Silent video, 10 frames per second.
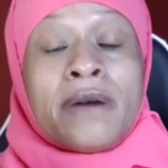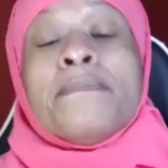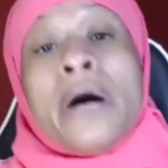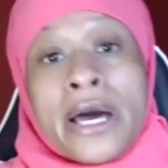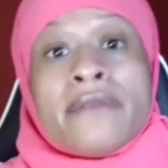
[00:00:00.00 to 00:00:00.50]

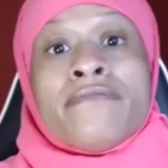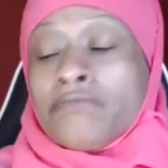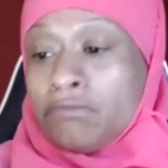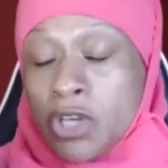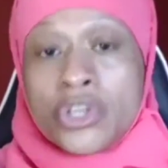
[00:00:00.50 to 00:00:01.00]
But
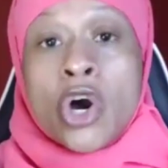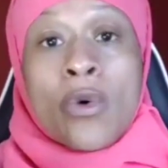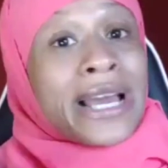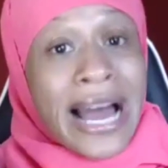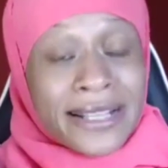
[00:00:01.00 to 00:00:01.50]
you
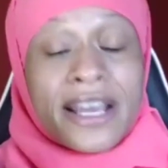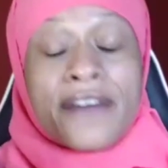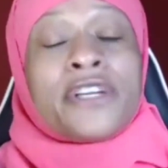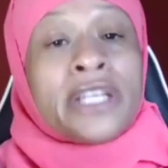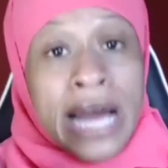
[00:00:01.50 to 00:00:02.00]
know, it got
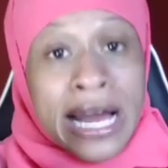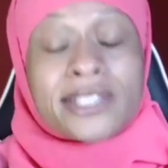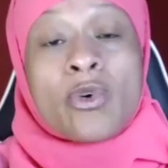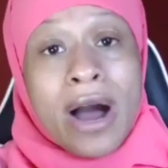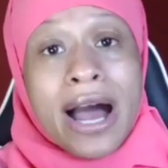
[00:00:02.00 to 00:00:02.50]
definitely got
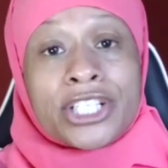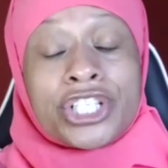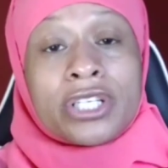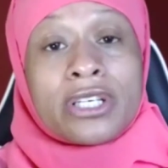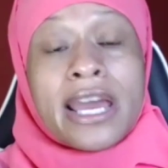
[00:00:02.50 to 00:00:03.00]

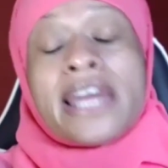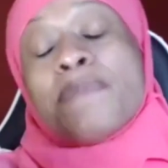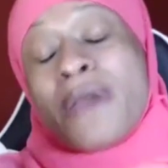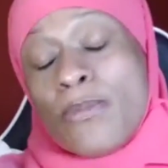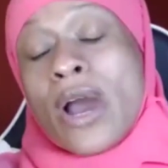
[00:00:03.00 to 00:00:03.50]
squashed
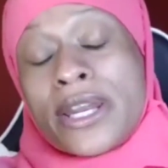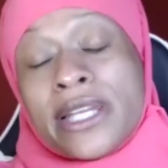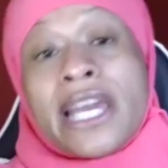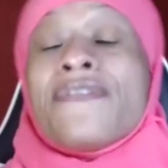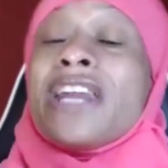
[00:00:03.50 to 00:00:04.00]
and people had to
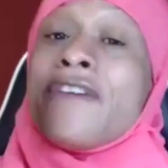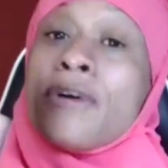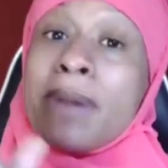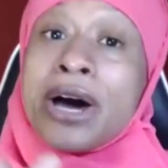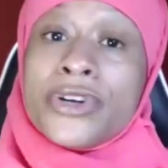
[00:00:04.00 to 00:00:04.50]
leave. And
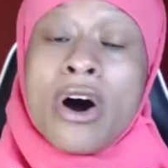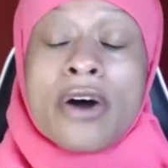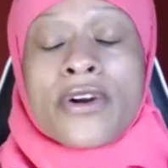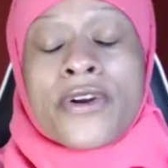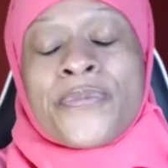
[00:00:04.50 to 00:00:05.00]
even my
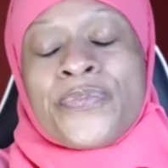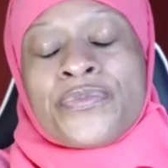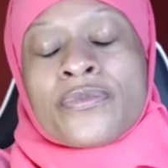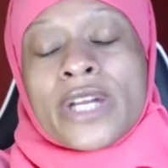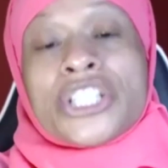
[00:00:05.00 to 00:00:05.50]
daughter,
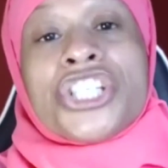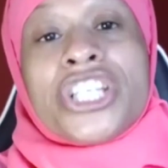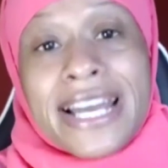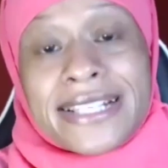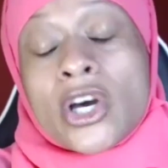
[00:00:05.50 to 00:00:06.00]

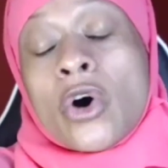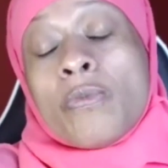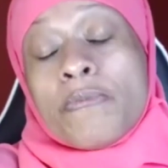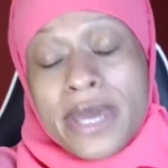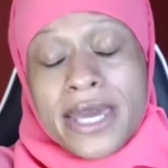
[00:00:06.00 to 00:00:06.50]
she had
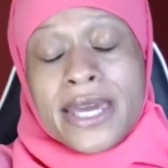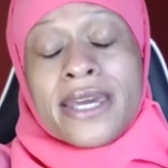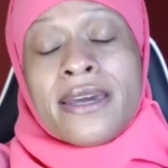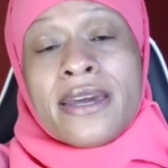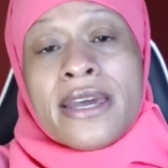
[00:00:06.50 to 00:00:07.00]
told
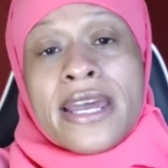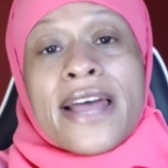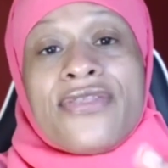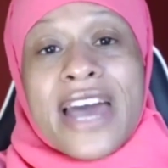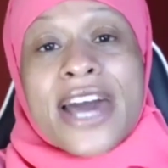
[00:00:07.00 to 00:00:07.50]
me
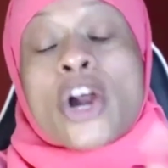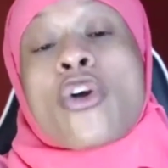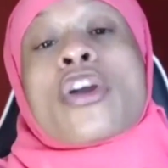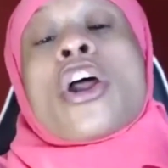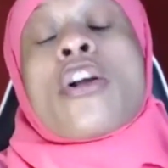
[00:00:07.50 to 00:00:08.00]
that
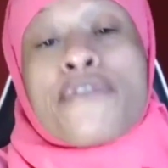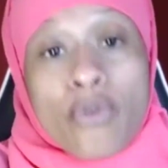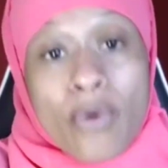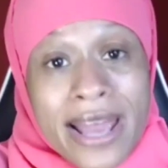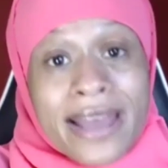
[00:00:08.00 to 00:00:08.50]
her and her
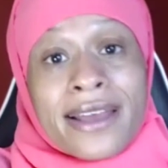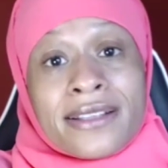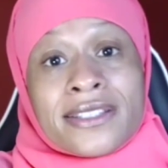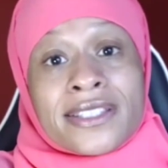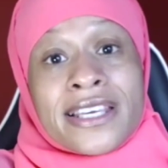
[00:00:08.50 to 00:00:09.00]

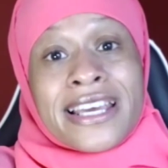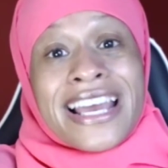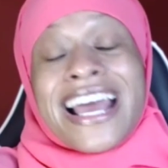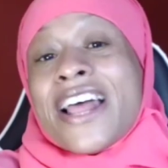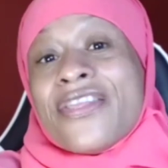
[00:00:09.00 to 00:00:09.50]
friends,
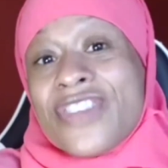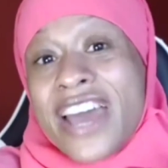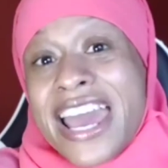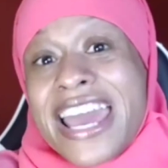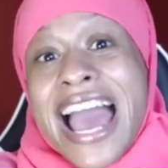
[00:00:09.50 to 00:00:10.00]

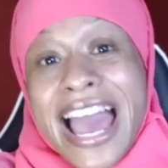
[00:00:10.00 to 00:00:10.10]
they